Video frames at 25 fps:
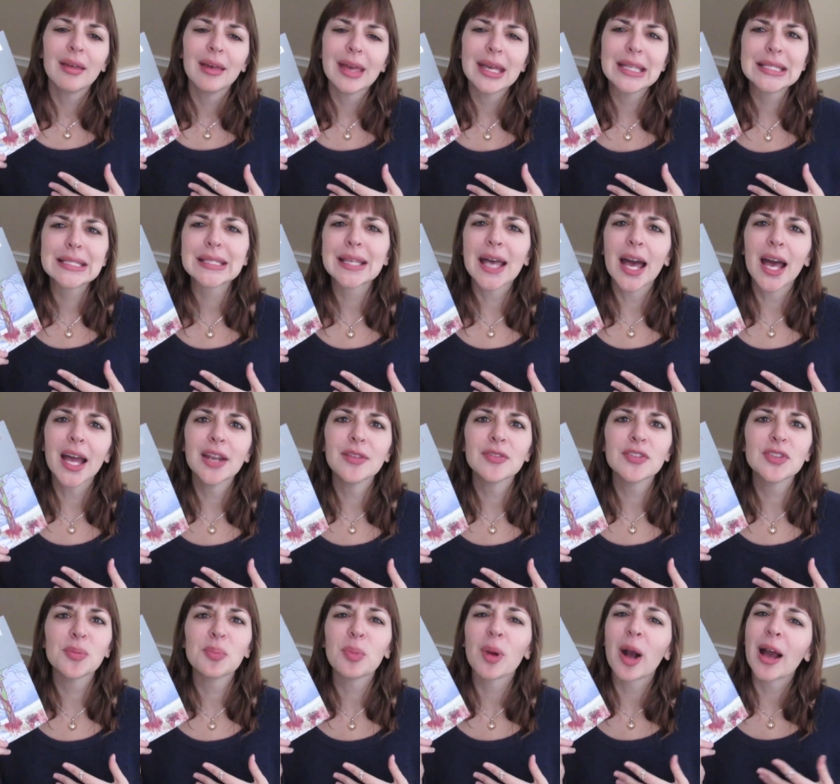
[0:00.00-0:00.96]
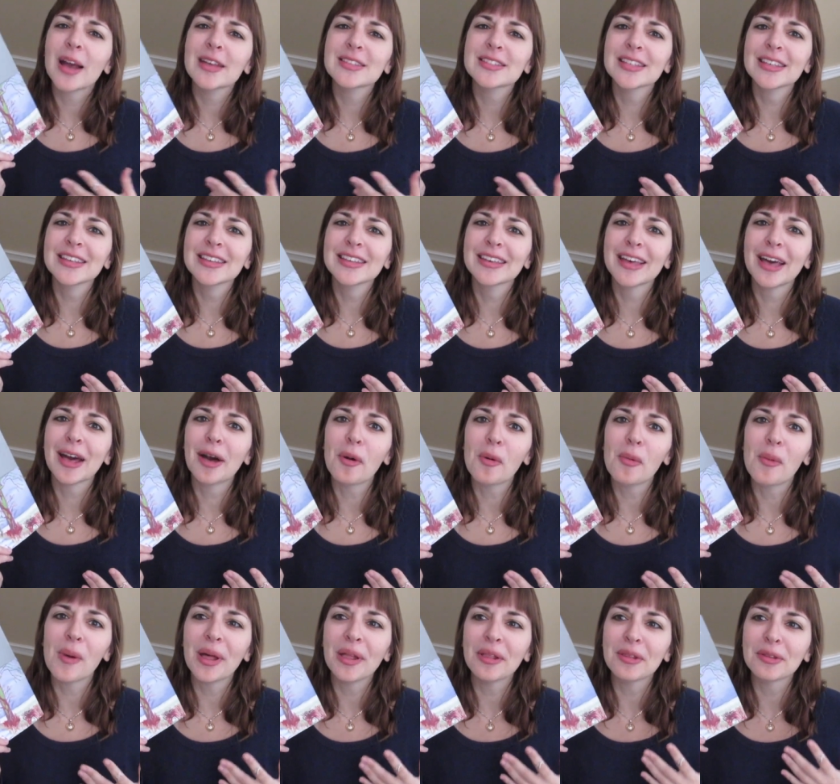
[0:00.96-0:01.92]
it's kind of surprising how
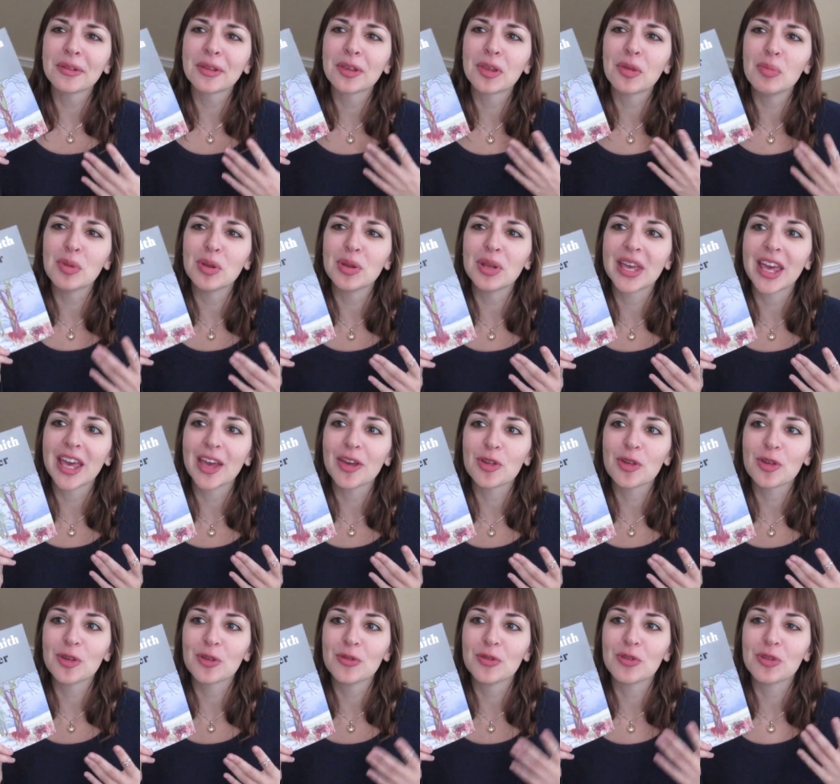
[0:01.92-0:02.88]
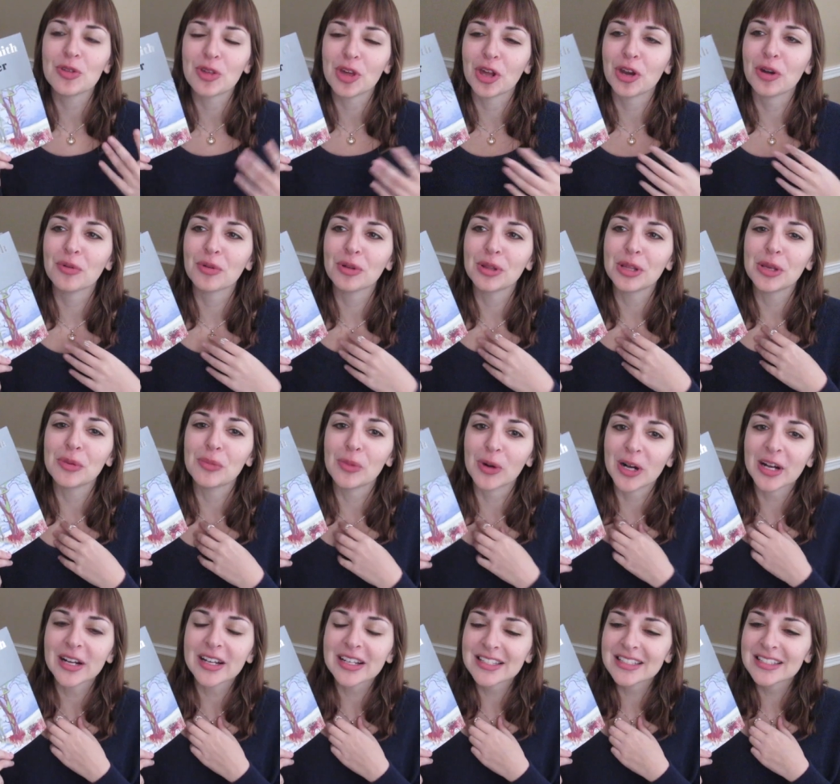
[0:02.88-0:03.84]
well communication generally
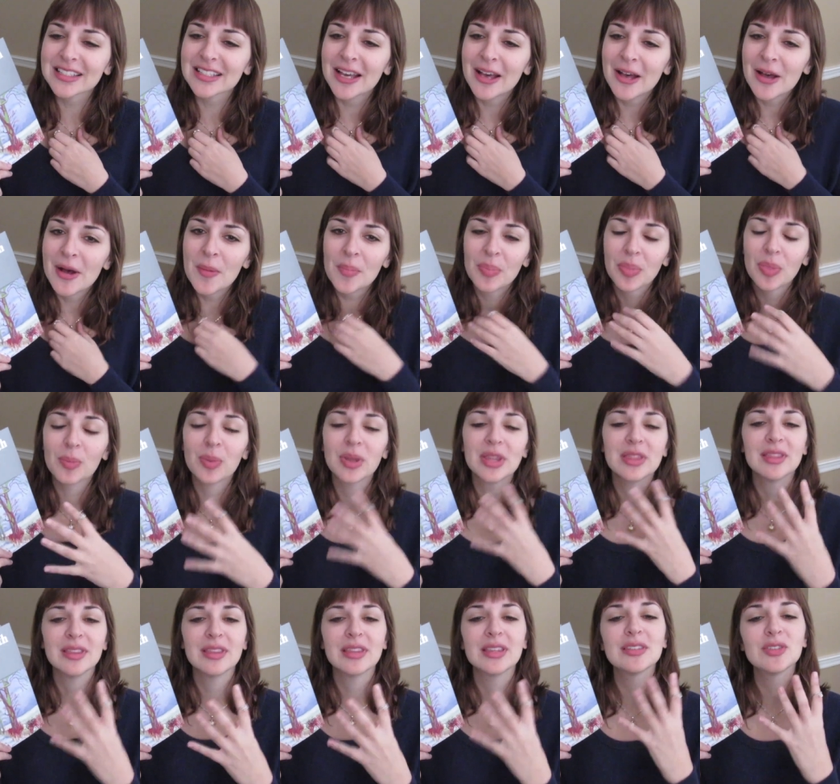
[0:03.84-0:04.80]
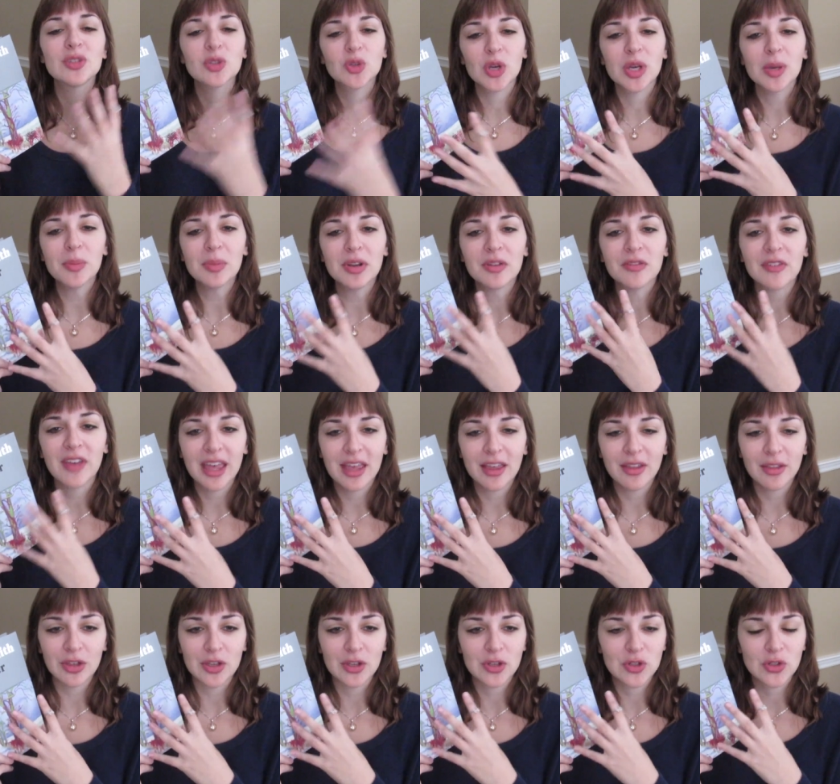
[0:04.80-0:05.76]
works. But this treatment of
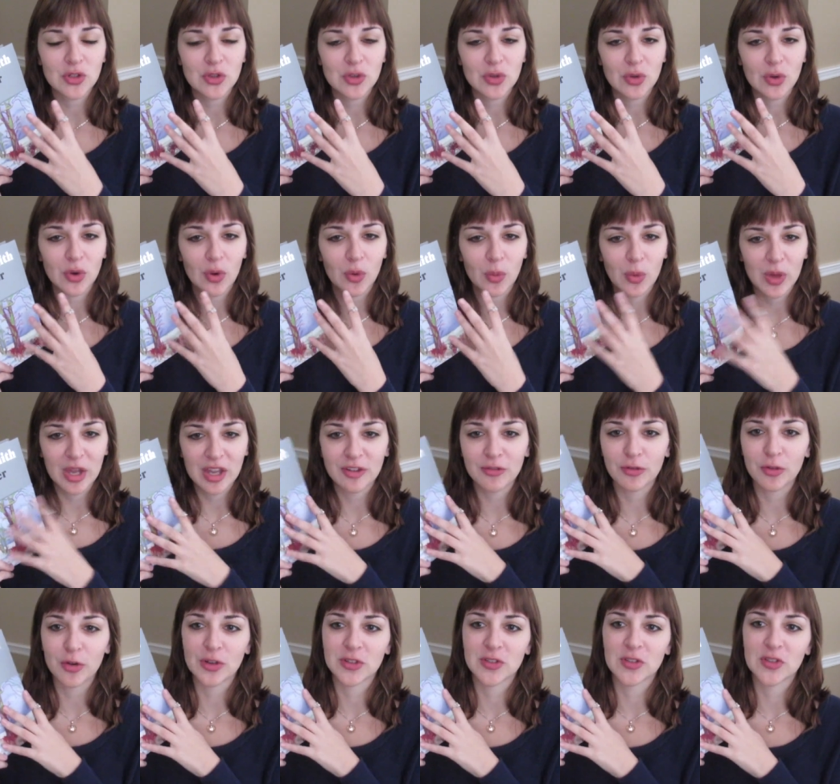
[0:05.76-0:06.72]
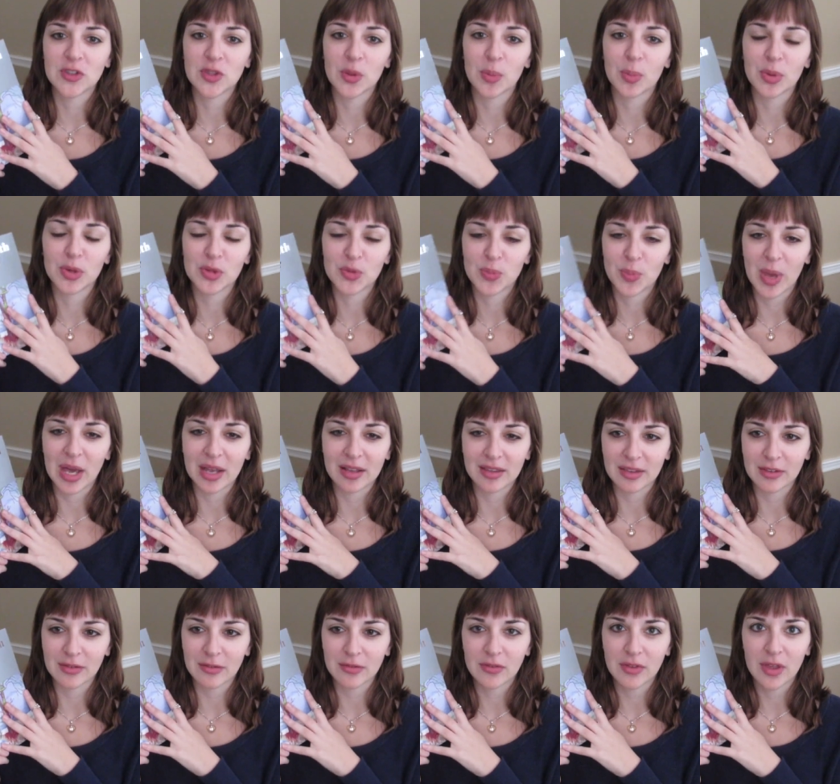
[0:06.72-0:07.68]
English reinforces the
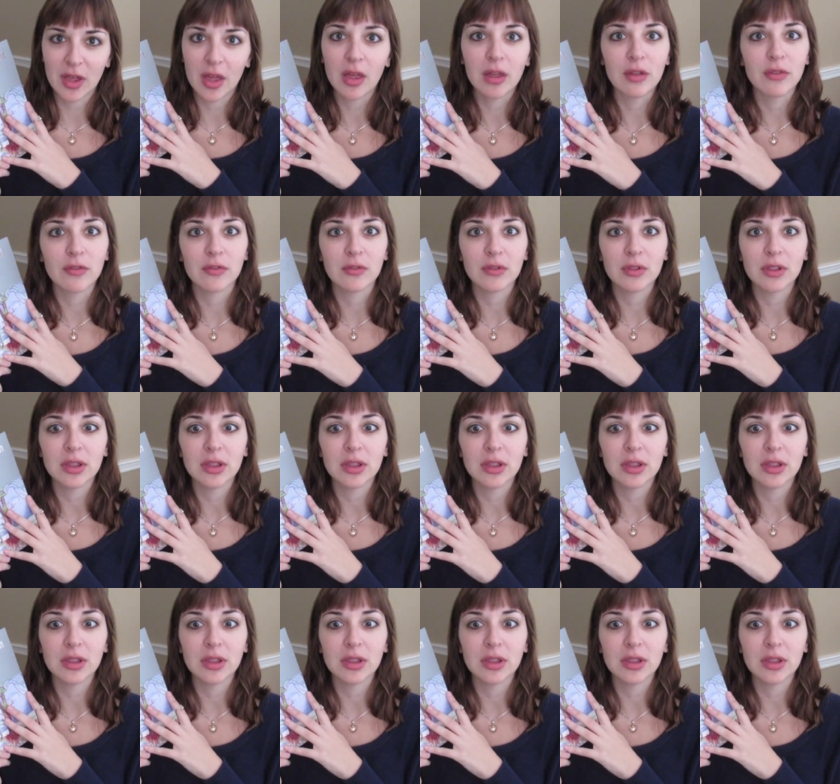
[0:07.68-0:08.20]
perspective of